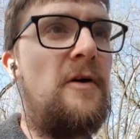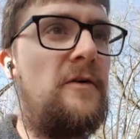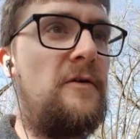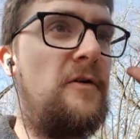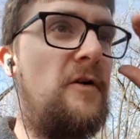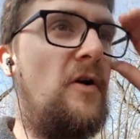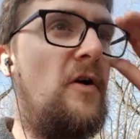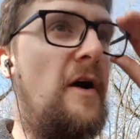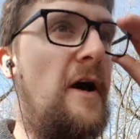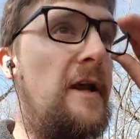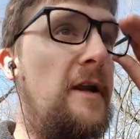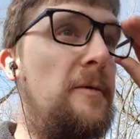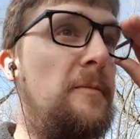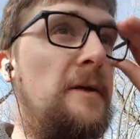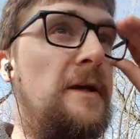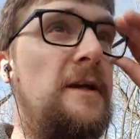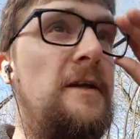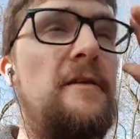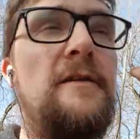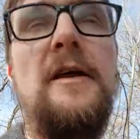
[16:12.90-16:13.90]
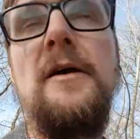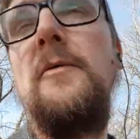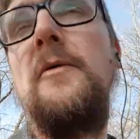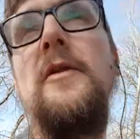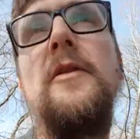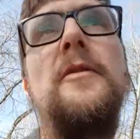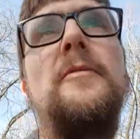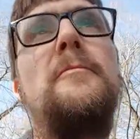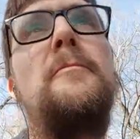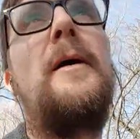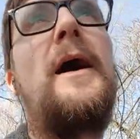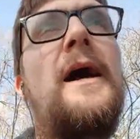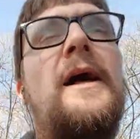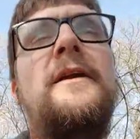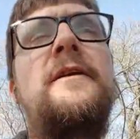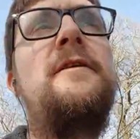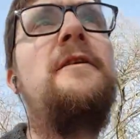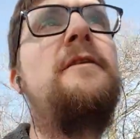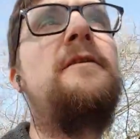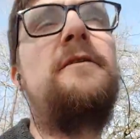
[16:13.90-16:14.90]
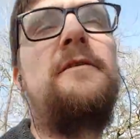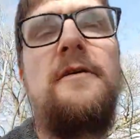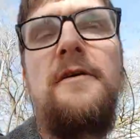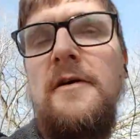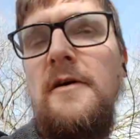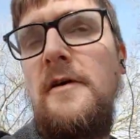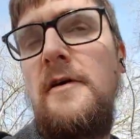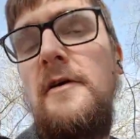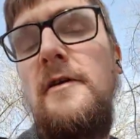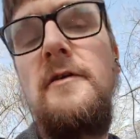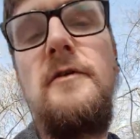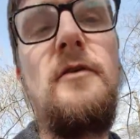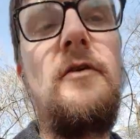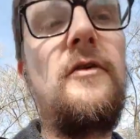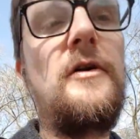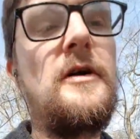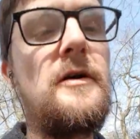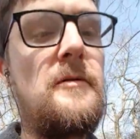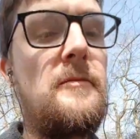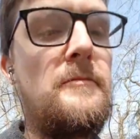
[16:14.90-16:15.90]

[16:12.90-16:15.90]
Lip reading: your enemy, they weren't bad, so it